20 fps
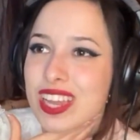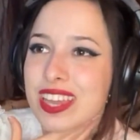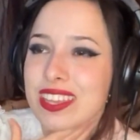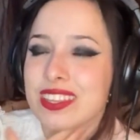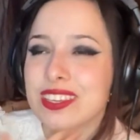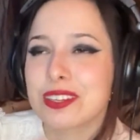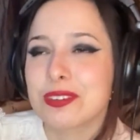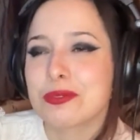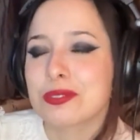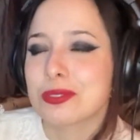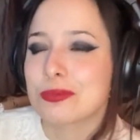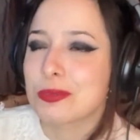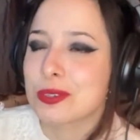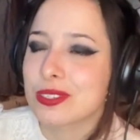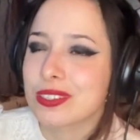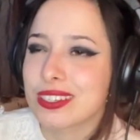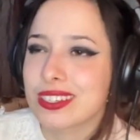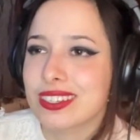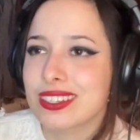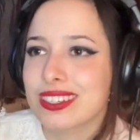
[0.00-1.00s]
I think it was more
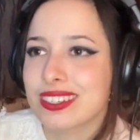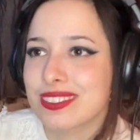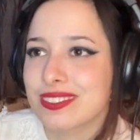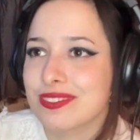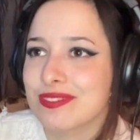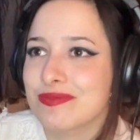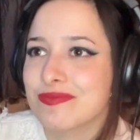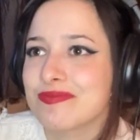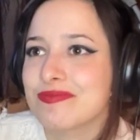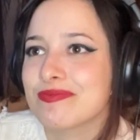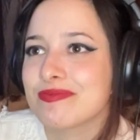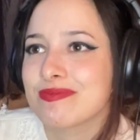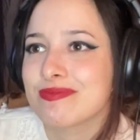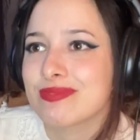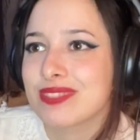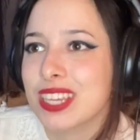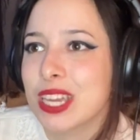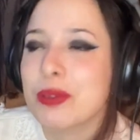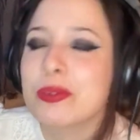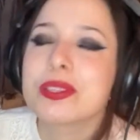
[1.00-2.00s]
like,
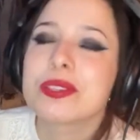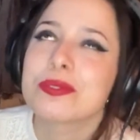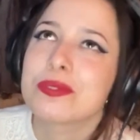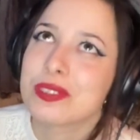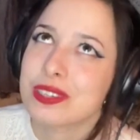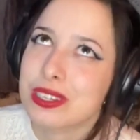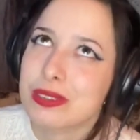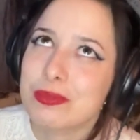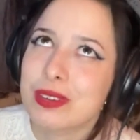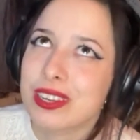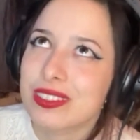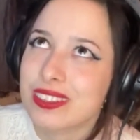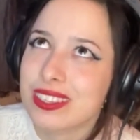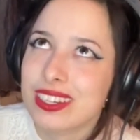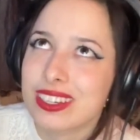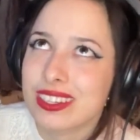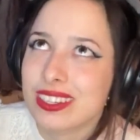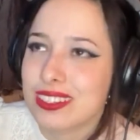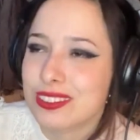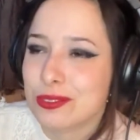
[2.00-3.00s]
it wasn't really about
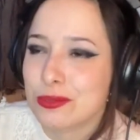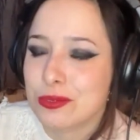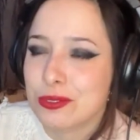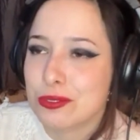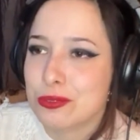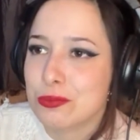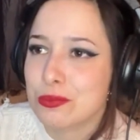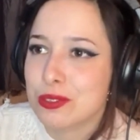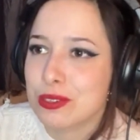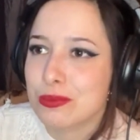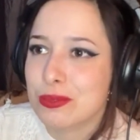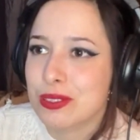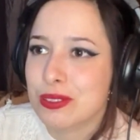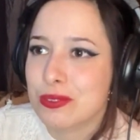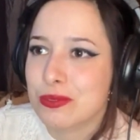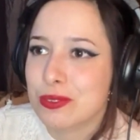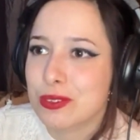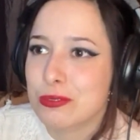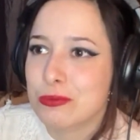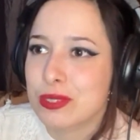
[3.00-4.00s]
that. I guess it was just more about
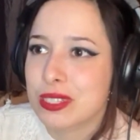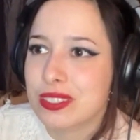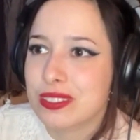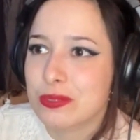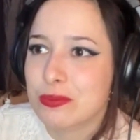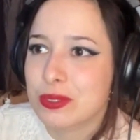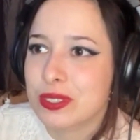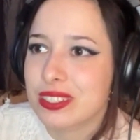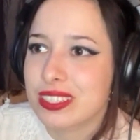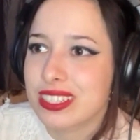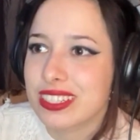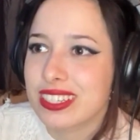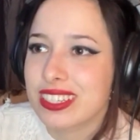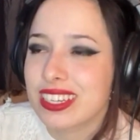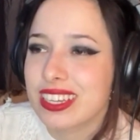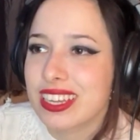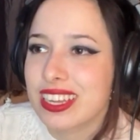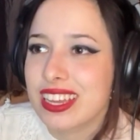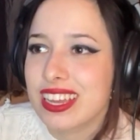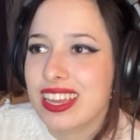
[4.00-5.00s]
the romance, but like
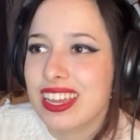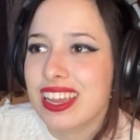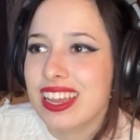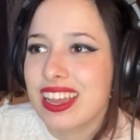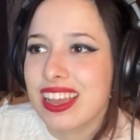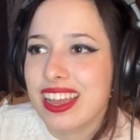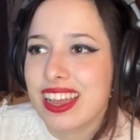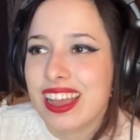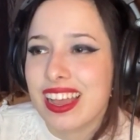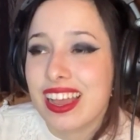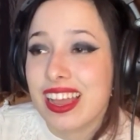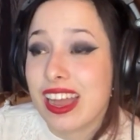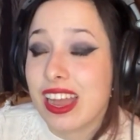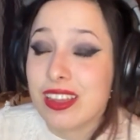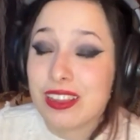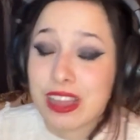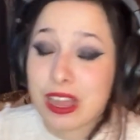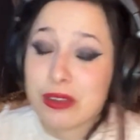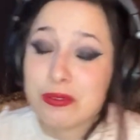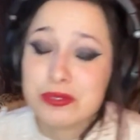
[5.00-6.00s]

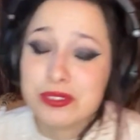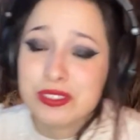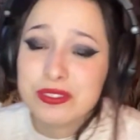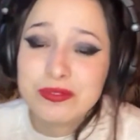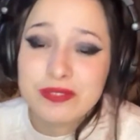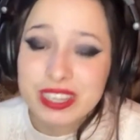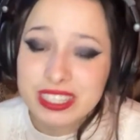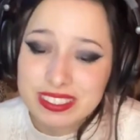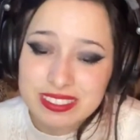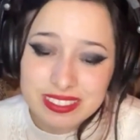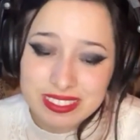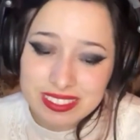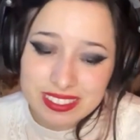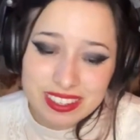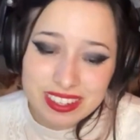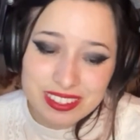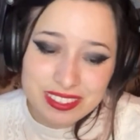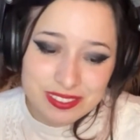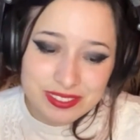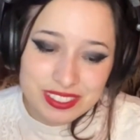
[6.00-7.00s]
I was invested
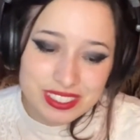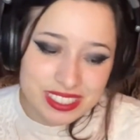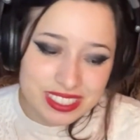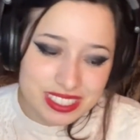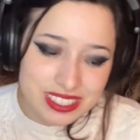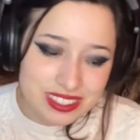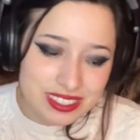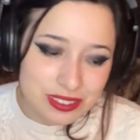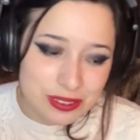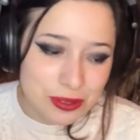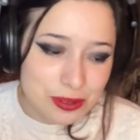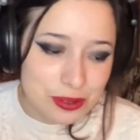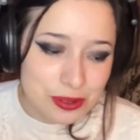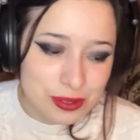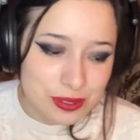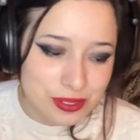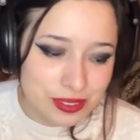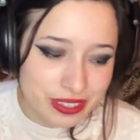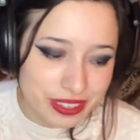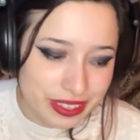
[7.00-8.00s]
kind of in like the
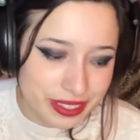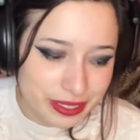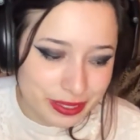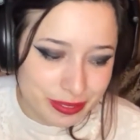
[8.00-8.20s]
whole